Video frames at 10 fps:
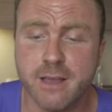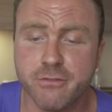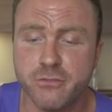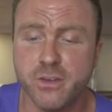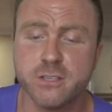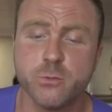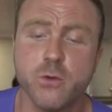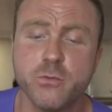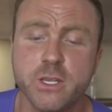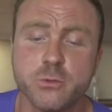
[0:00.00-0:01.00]
that for the first
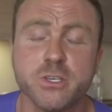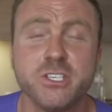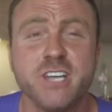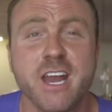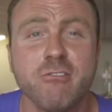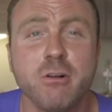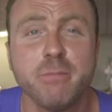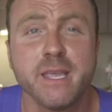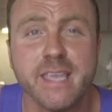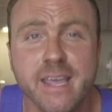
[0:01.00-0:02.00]
12 weeks, which general
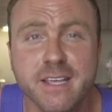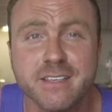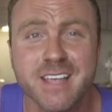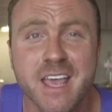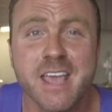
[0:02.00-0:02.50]
beginners